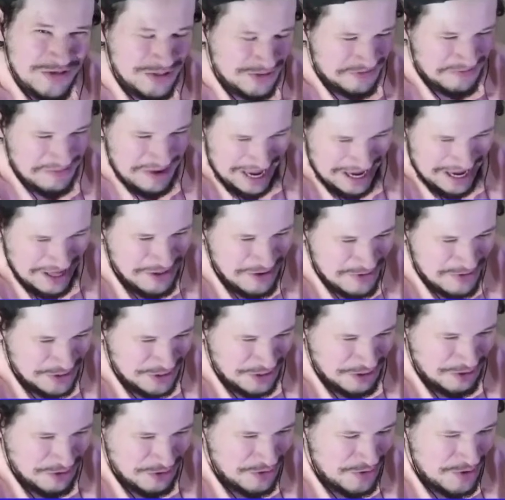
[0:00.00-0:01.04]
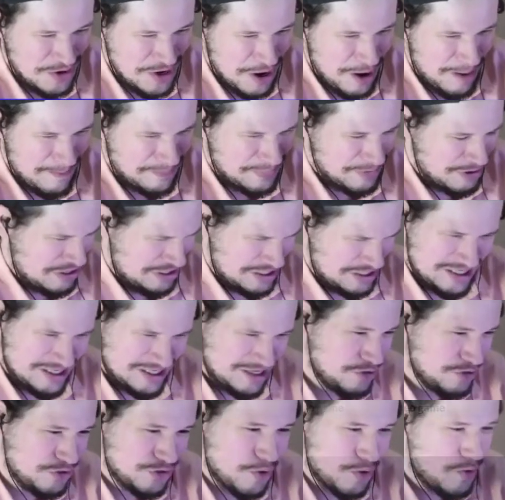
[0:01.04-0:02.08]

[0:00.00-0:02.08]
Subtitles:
Halo 2, but still the ones